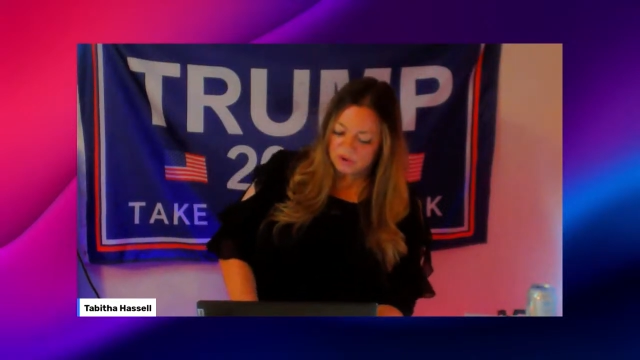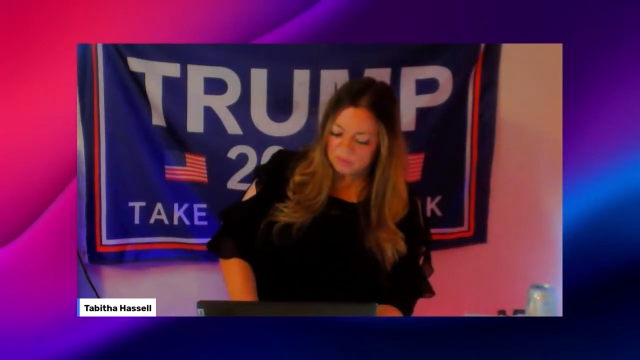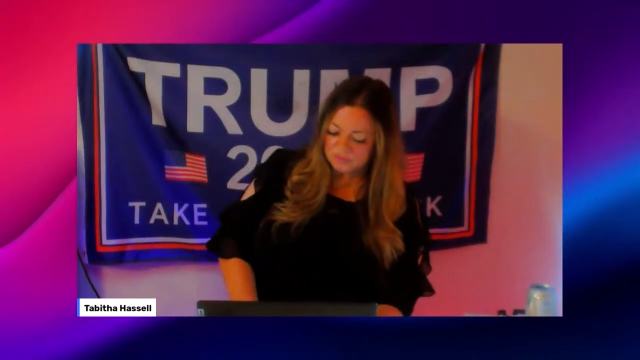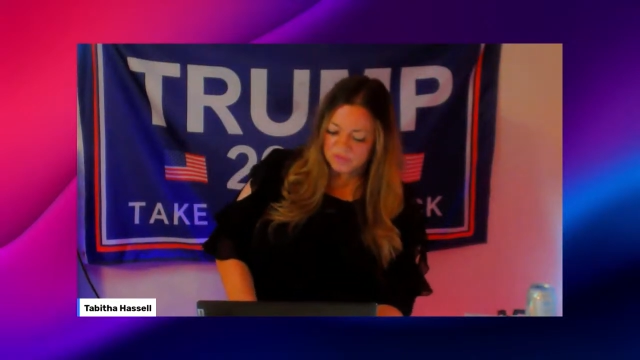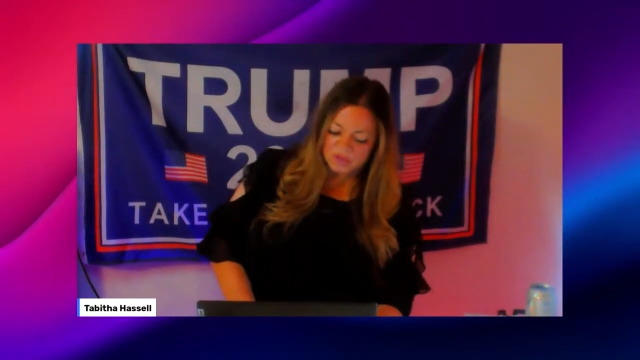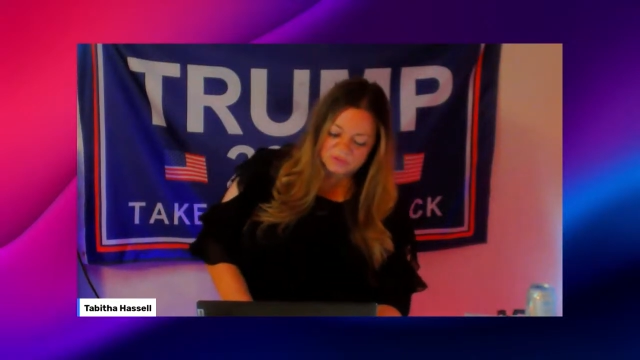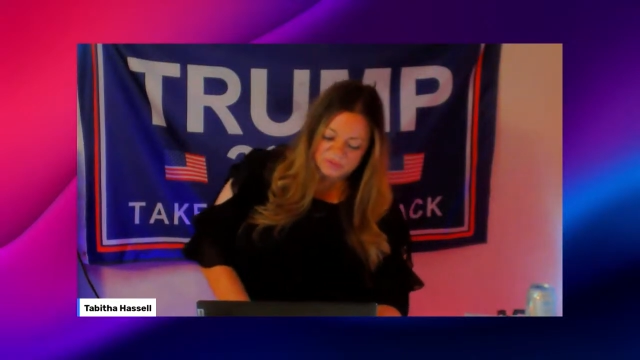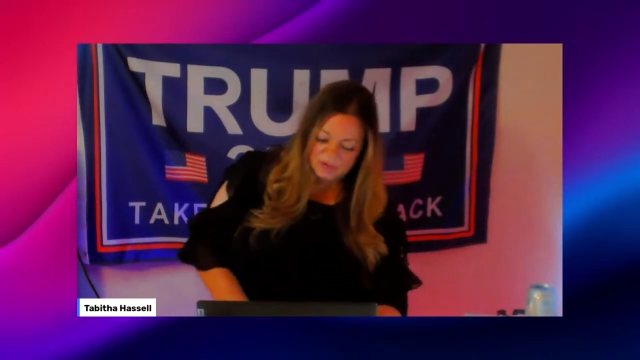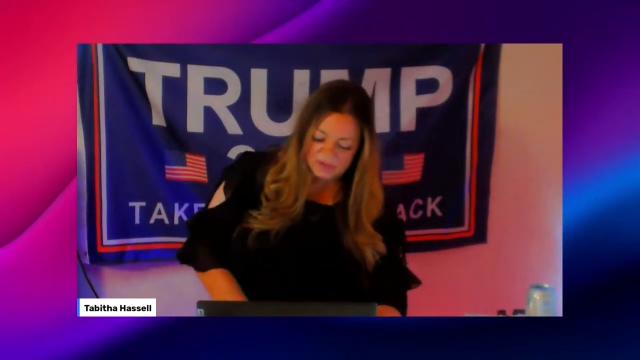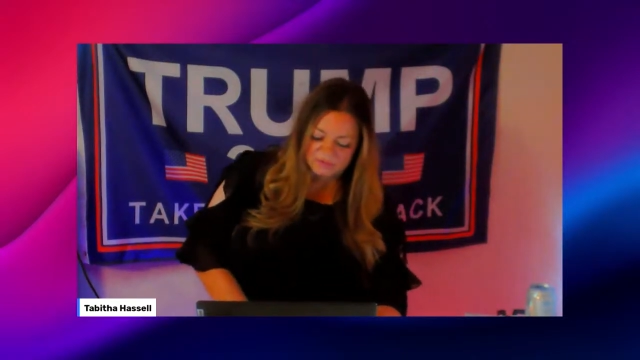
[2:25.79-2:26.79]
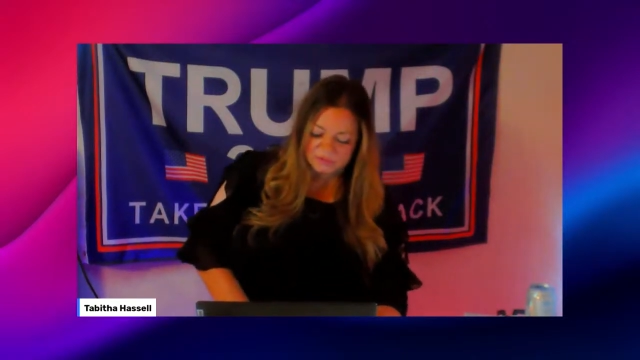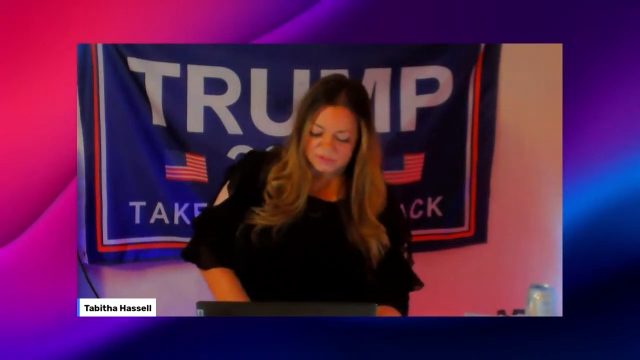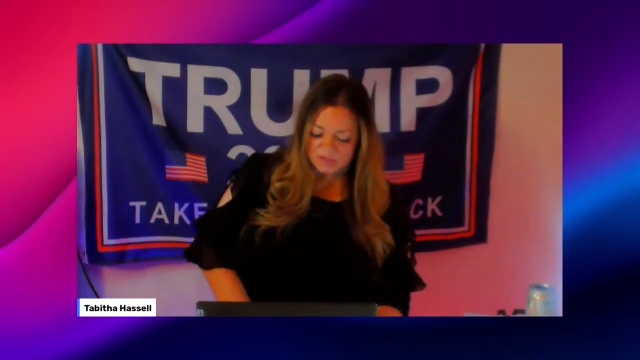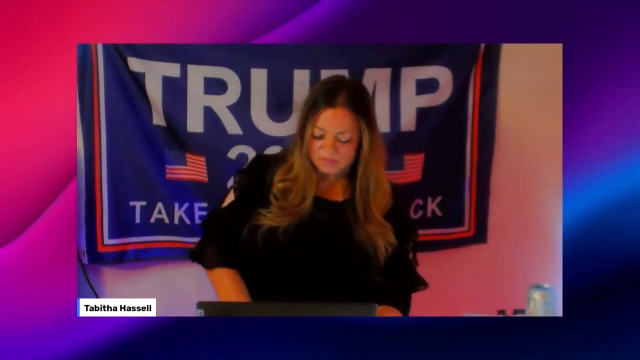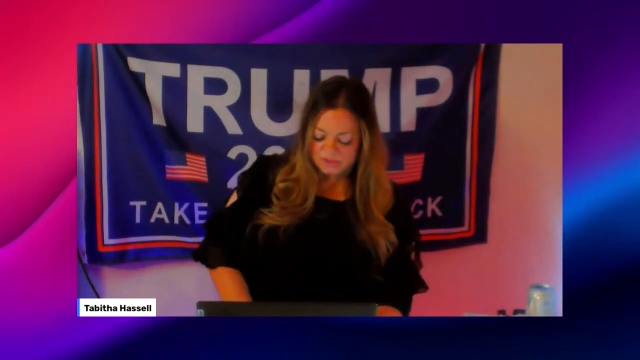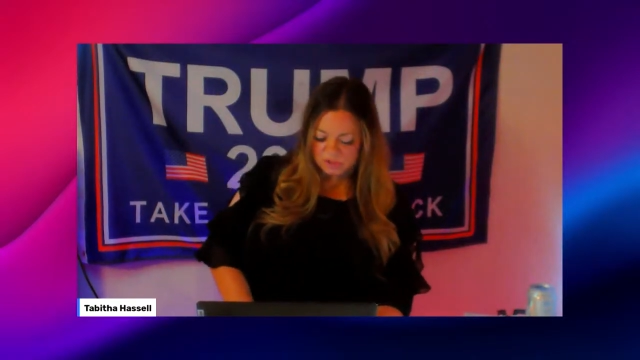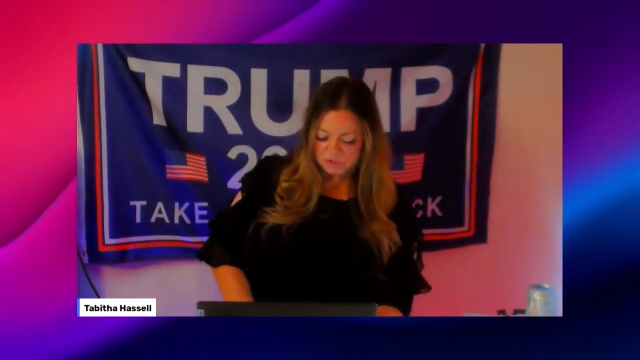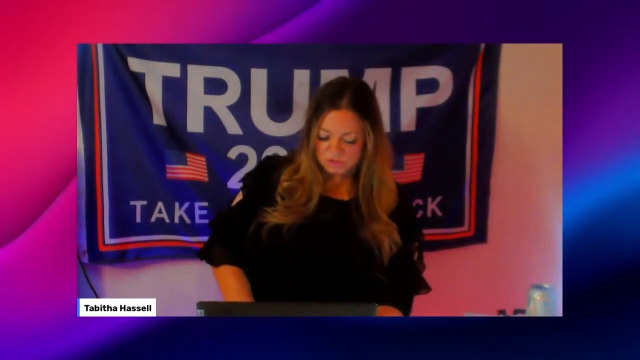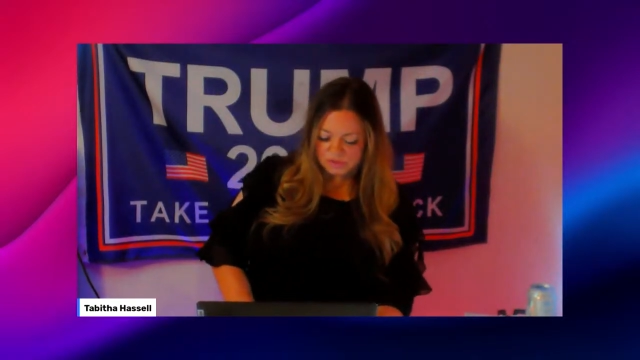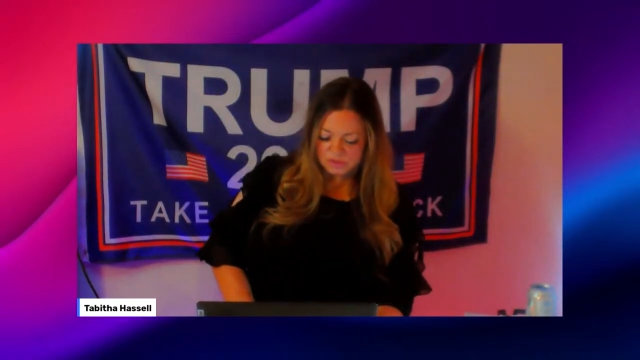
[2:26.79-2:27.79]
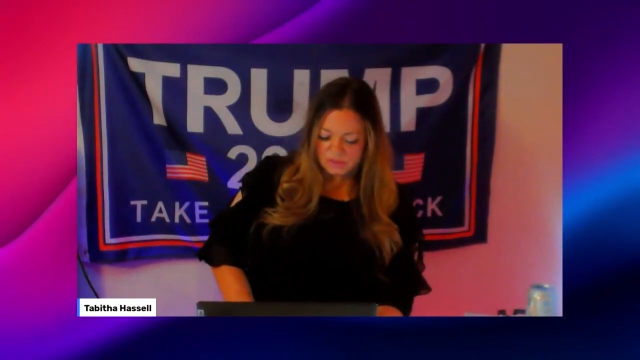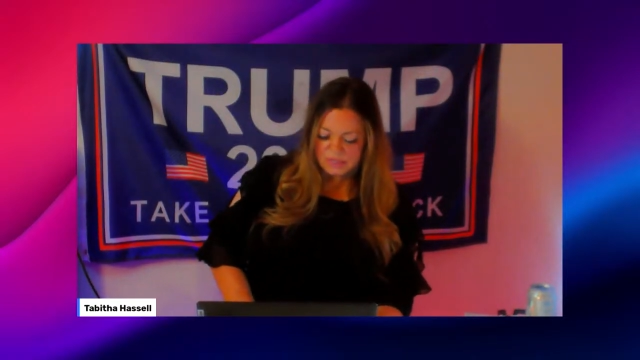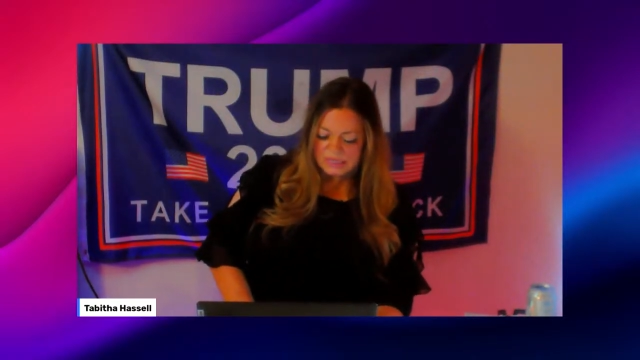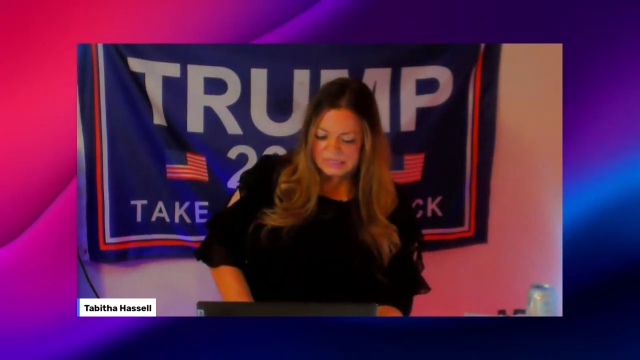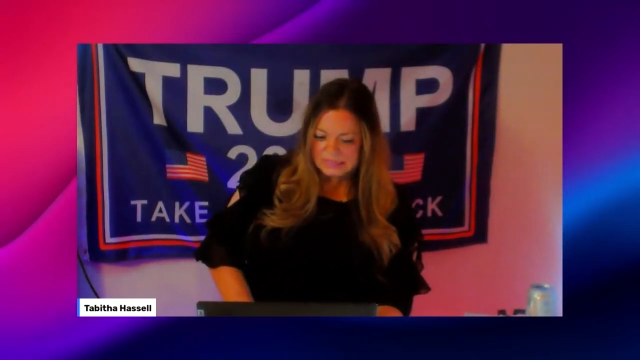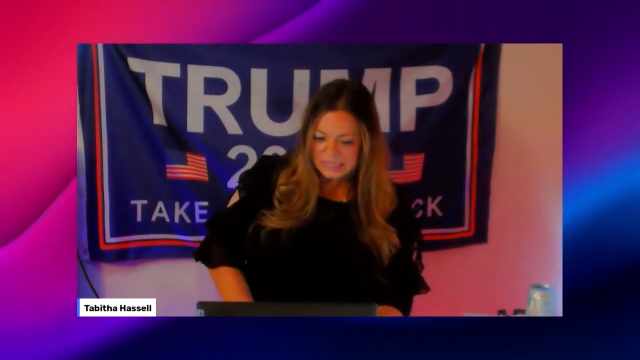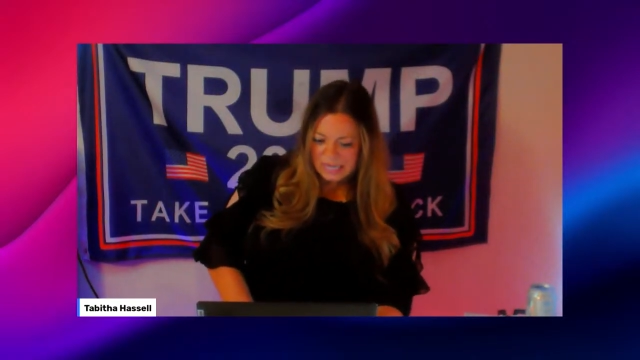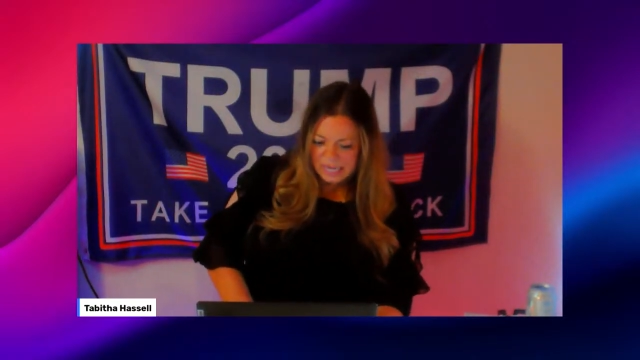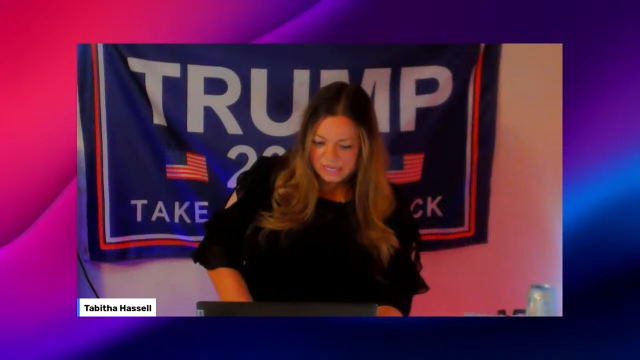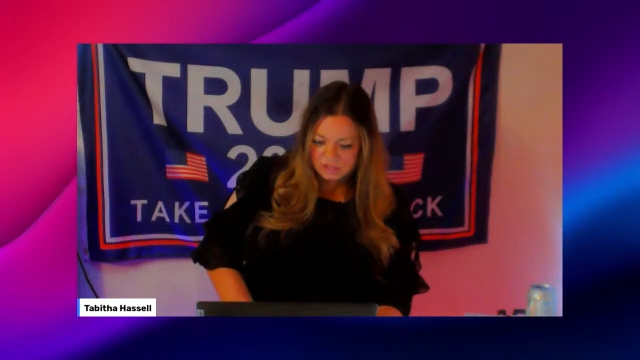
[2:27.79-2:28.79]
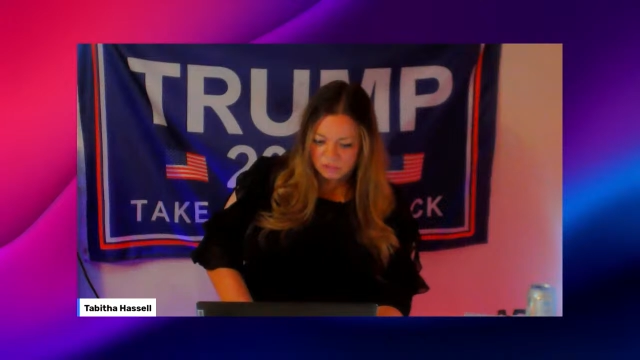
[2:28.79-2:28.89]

Hopefully, I will not have those same issues today.